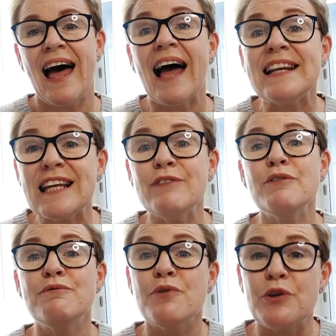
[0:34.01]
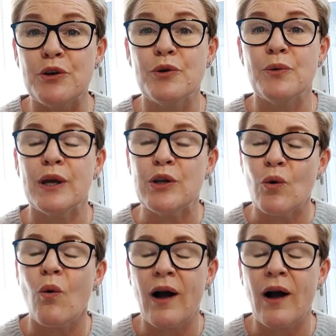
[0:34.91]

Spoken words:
and even for you in your